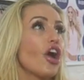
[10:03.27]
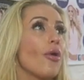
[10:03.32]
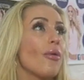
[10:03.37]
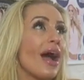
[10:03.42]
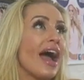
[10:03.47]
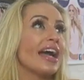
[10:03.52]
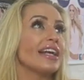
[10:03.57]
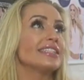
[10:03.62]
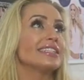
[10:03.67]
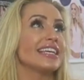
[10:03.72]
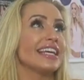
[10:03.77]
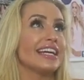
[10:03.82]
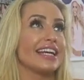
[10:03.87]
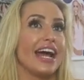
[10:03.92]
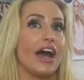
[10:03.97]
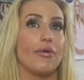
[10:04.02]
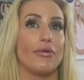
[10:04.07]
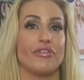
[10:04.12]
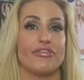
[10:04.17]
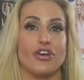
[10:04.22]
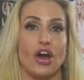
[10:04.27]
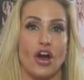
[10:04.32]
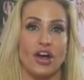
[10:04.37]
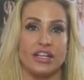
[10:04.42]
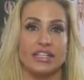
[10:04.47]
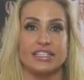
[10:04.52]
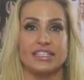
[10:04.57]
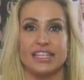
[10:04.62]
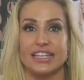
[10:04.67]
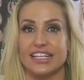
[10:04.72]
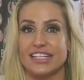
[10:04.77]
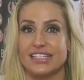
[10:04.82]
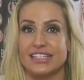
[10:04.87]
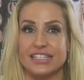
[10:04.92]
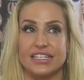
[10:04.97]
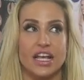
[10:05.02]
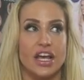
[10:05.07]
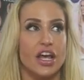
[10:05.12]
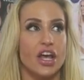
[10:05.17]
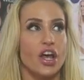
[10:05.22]
no idea how we've got into
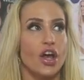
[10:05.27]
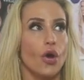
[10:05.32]
this